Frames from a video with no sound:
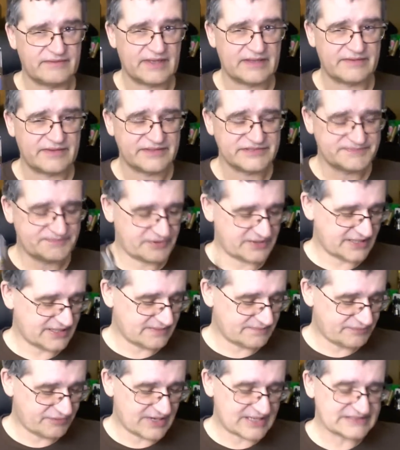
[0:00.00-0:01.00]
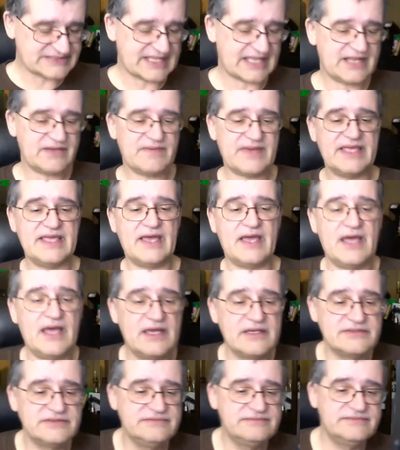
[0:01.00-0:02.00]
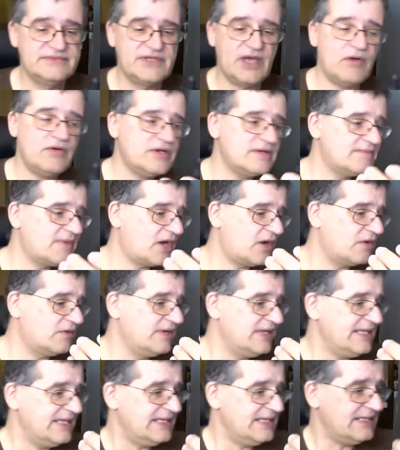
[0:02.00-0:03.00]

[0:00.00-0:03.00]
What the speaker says: I was pretty impressed. Anyway, Kokomo,